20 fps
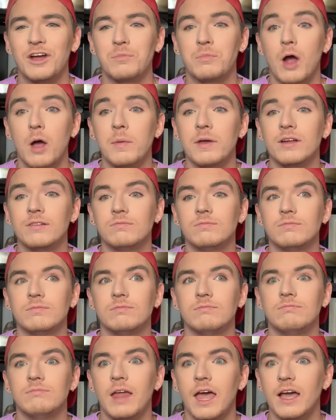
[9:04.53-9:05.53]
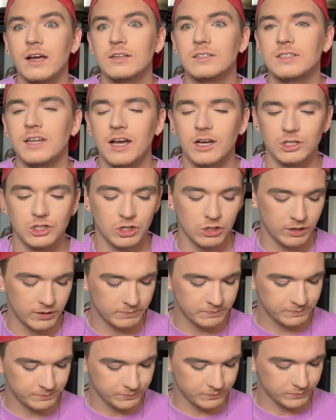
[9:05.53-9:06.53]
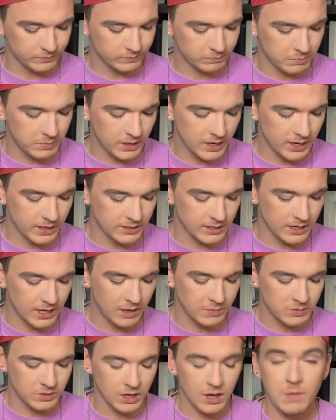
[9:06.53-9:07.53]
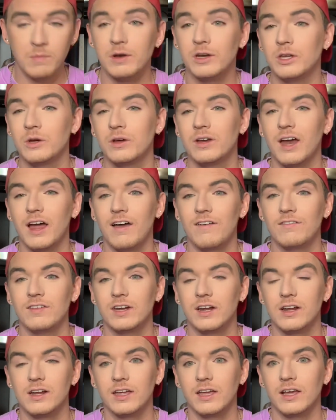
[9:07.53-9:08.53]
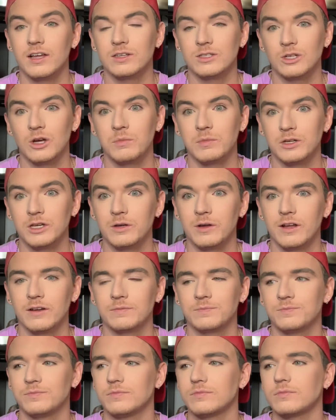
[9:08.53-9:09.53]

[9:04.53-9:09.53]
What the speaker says: Probably next, actually, because I keep saying I'm gonna do it. I haven't done it yet, so I'm gonna do it.